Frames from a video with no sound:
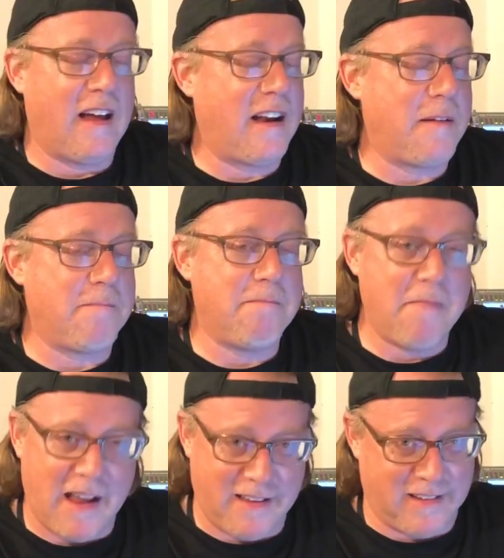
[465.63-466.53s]
An
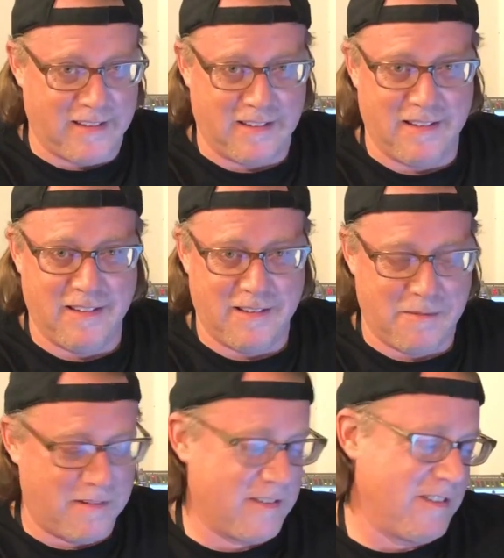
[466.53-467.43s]
amazing
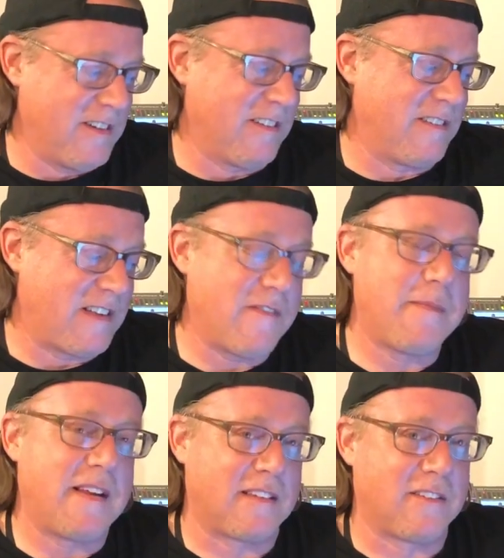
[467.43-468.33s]
immersion chiller. 7
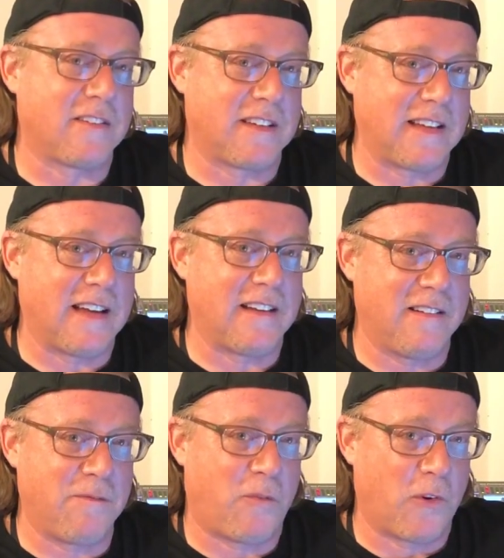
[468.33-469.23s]
minutes it took to get
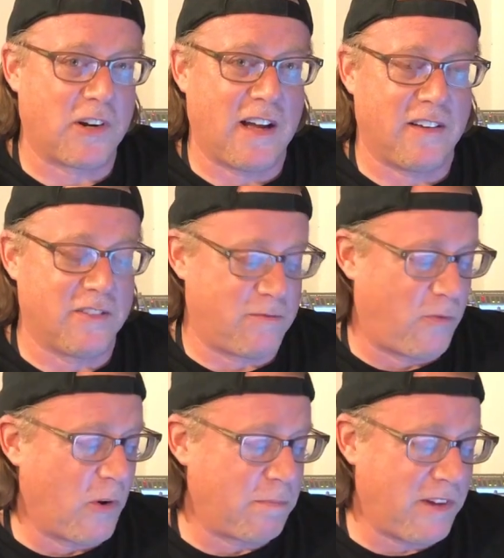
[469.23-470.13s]

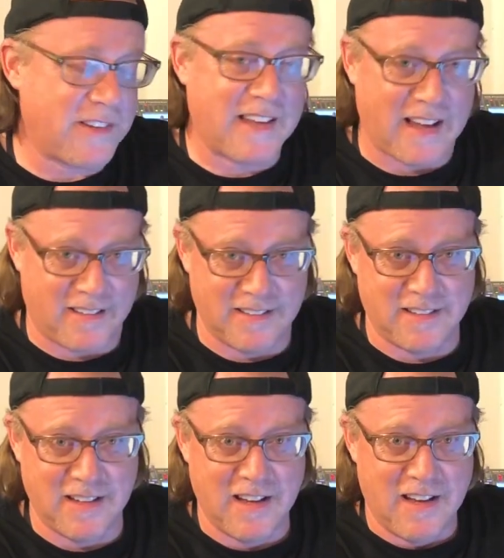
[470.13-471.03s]
4+
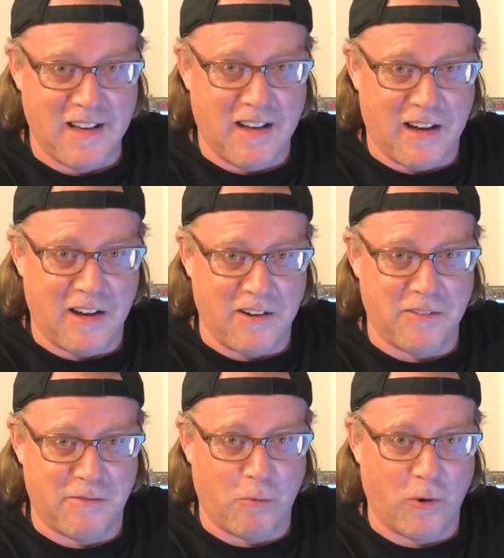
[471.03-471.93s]
gallons
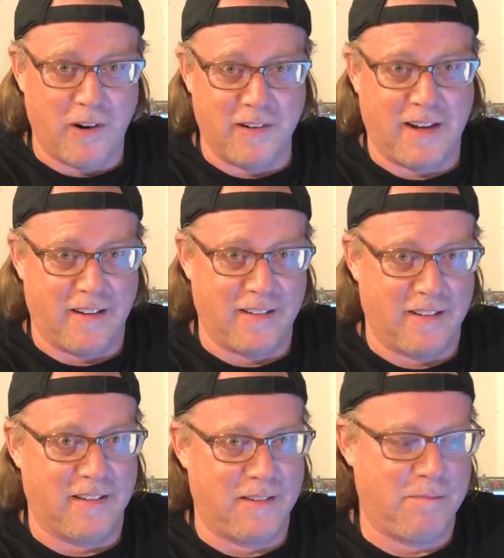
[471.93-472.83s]
of wort down
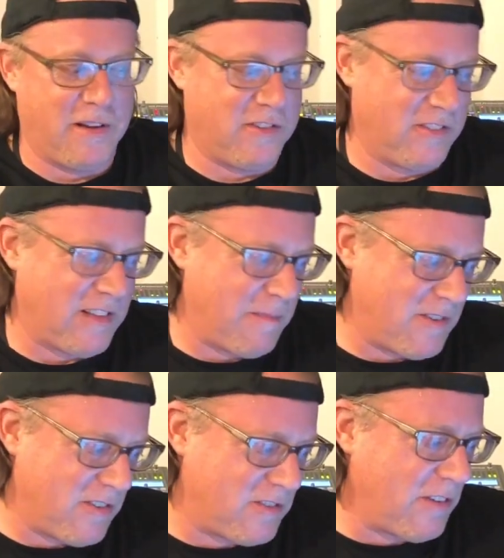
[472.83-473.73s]
to pitching
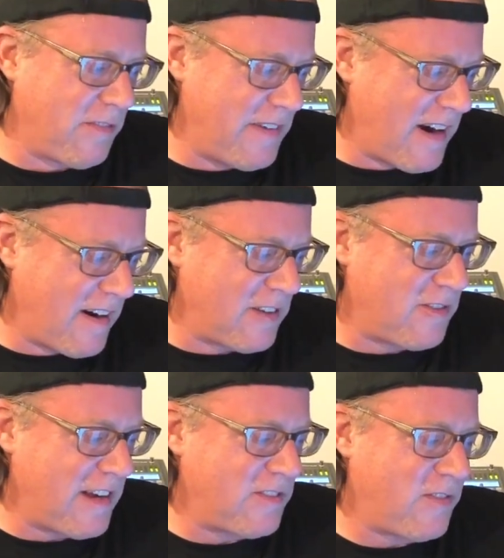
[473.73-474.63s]
temperature. So from there, I
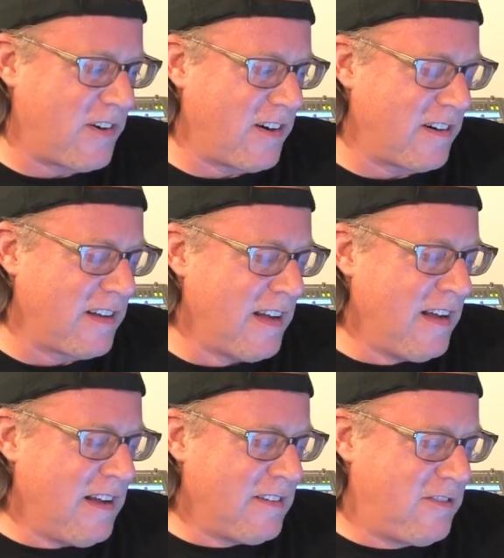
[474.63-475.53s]
transferred
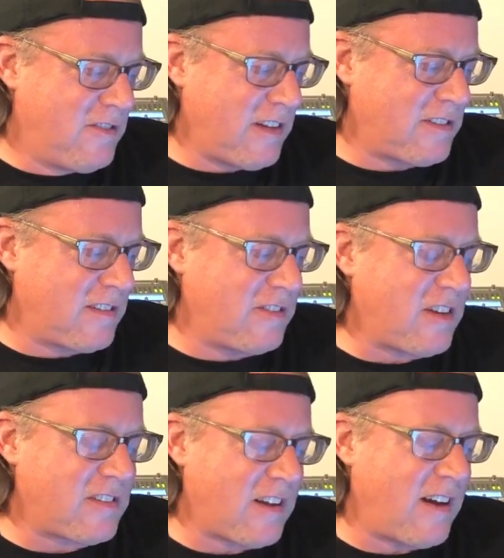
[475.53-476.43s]
just
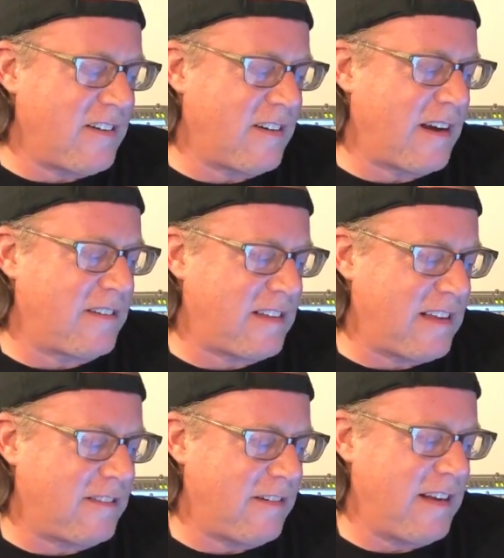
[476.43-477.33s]
under, I'd
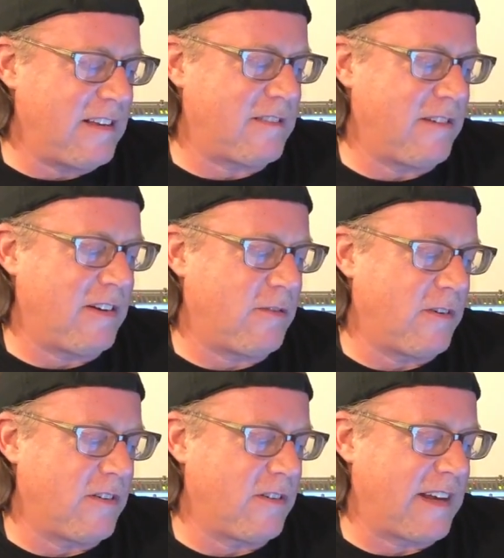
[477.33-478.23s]
say 3
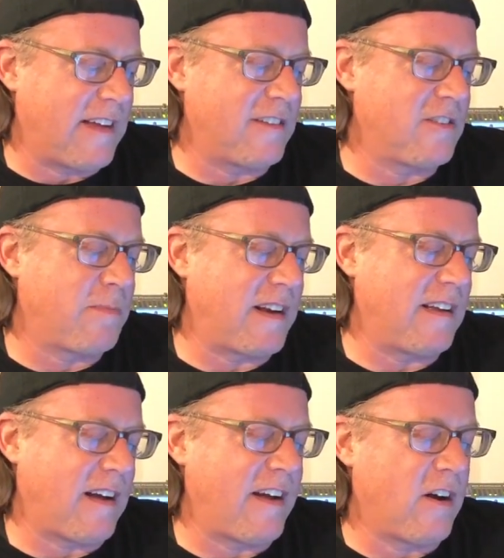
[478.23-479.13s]
3/4 gallons, but
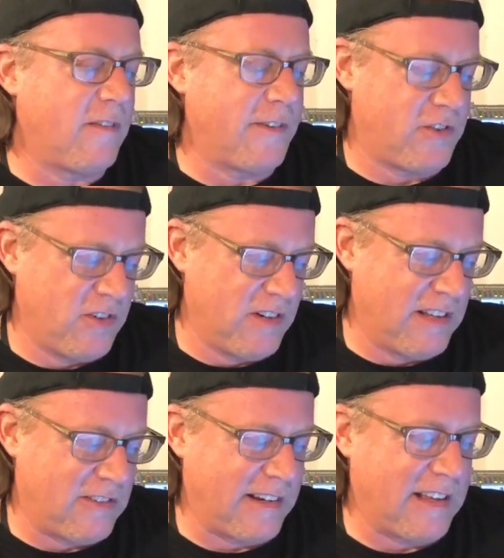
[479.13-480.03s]
I overshoot it. So I